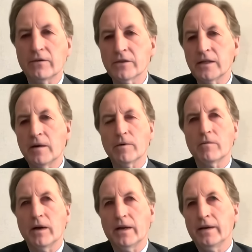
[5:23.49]
levels. Number
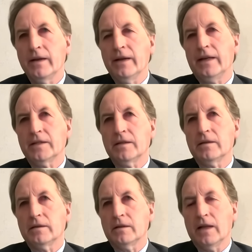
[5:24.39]
one,
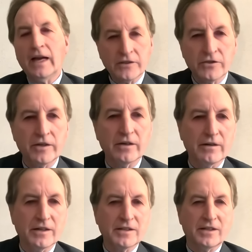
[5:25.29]
it last
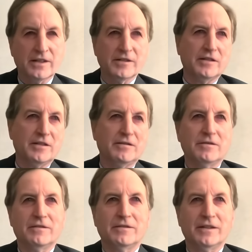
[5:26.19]
year
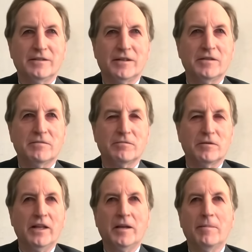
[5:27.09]
is
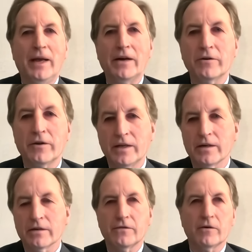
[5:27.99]
really a banner
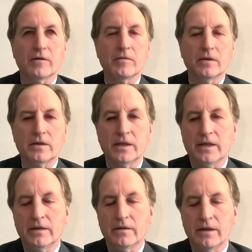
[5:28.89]
year for
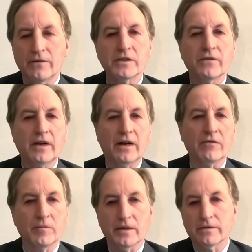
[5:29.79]
the levels of
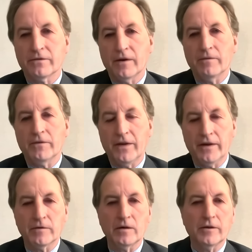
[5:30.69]
government from the
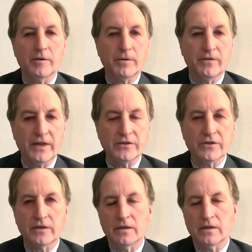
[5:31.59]
federal, the
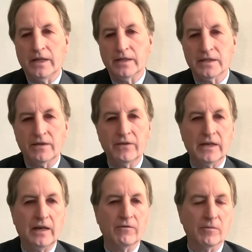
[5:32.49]
provincial, and the
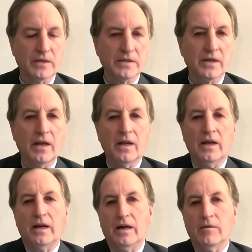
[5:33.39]
civic governments,
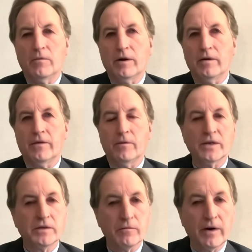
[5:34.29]
where there
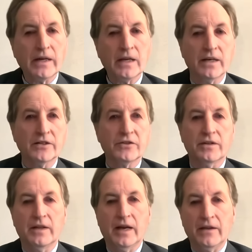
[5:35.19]
was a
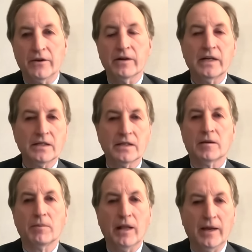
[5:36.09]
recognition that there is a
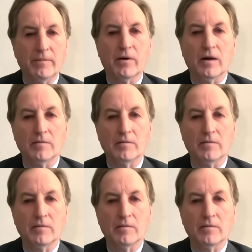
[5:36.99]
supply